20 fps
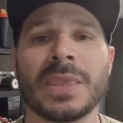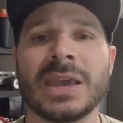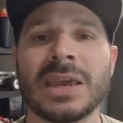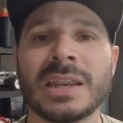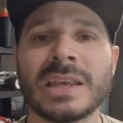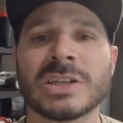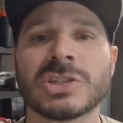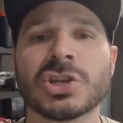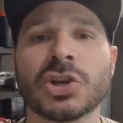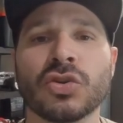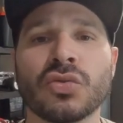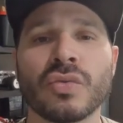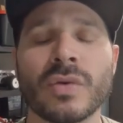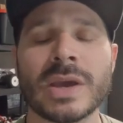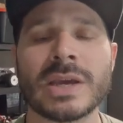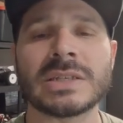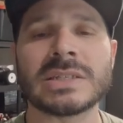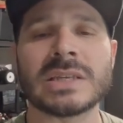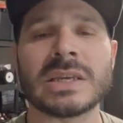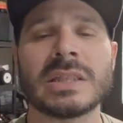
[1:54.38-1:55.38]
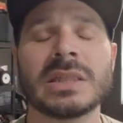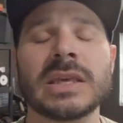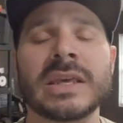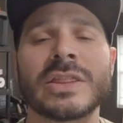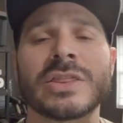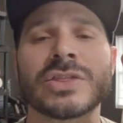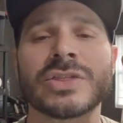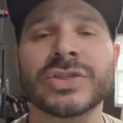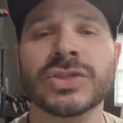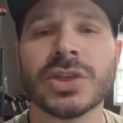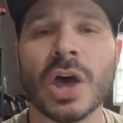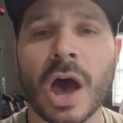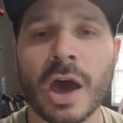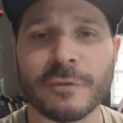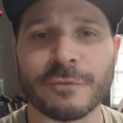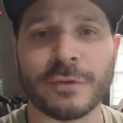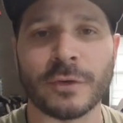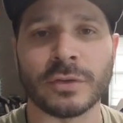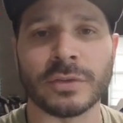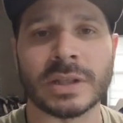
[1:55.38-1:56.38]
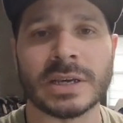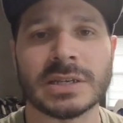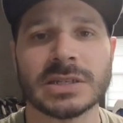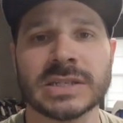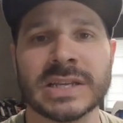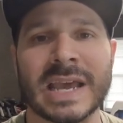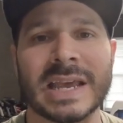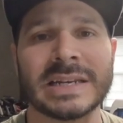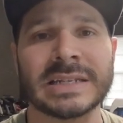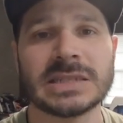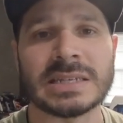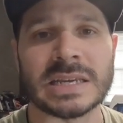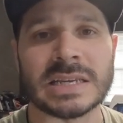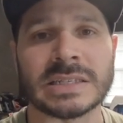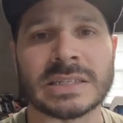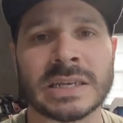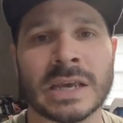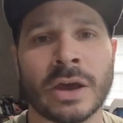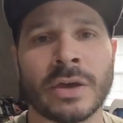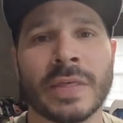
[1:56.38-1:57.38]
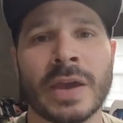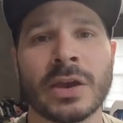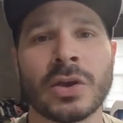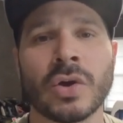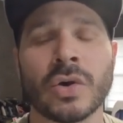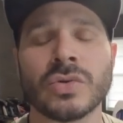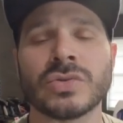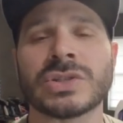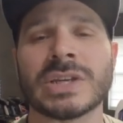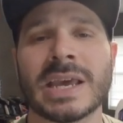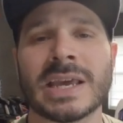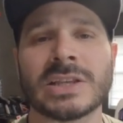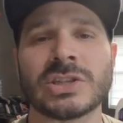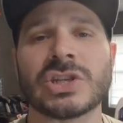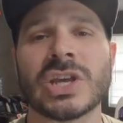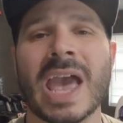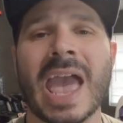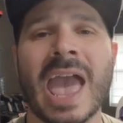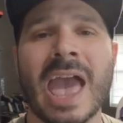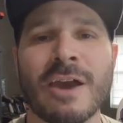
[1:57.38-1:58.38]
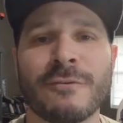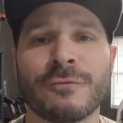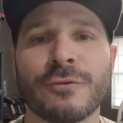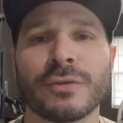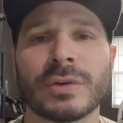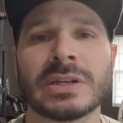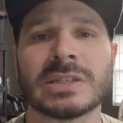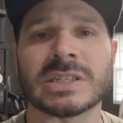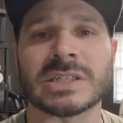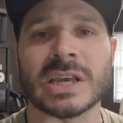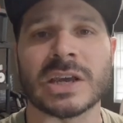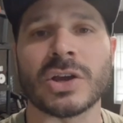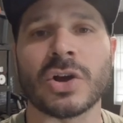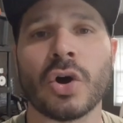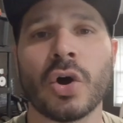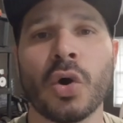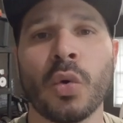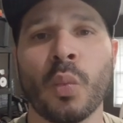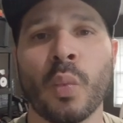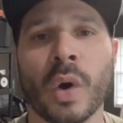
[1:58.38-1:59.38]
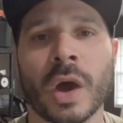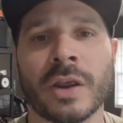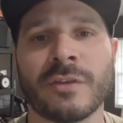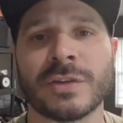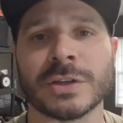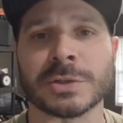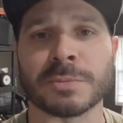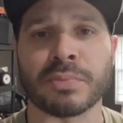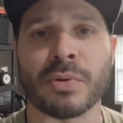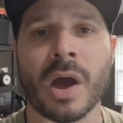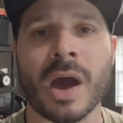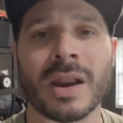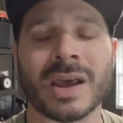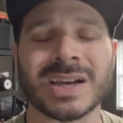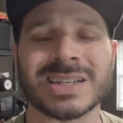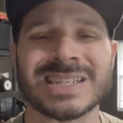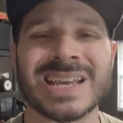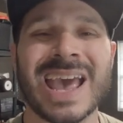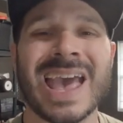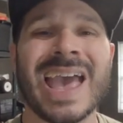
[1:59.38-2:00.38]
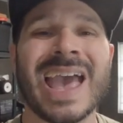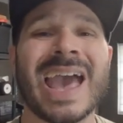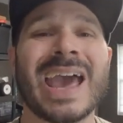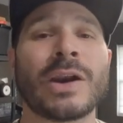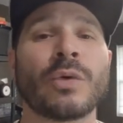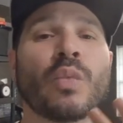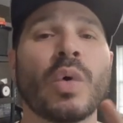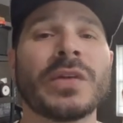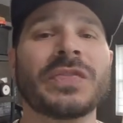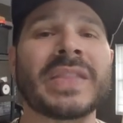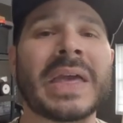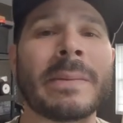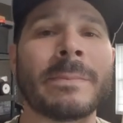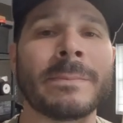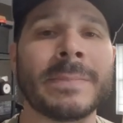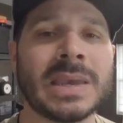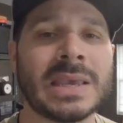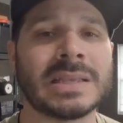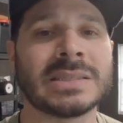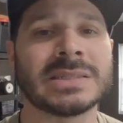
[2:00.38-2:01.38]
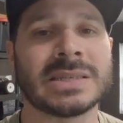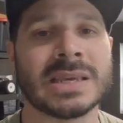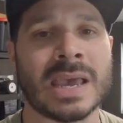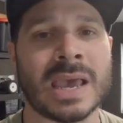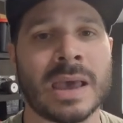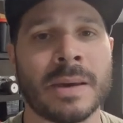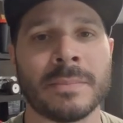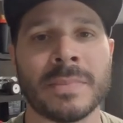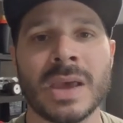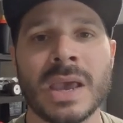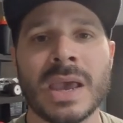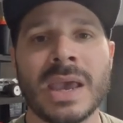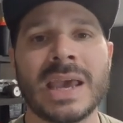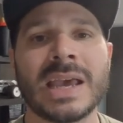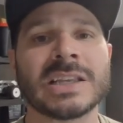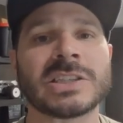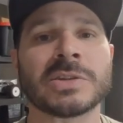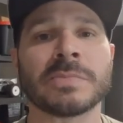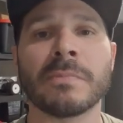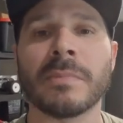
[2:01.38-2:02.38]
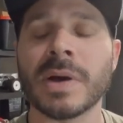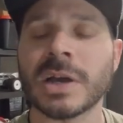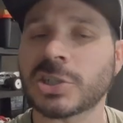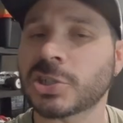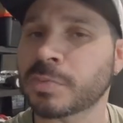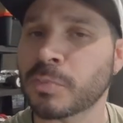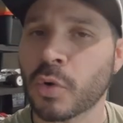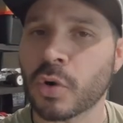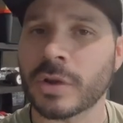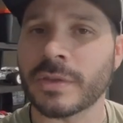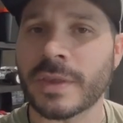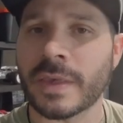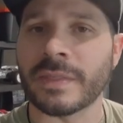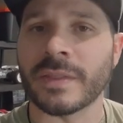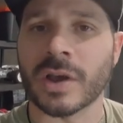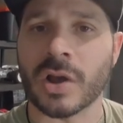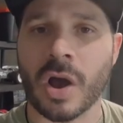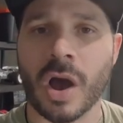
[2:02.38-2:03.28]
It is crazy the thoughtfulness and detail that goes into every single one of his products and what they mean to him. It's much more than the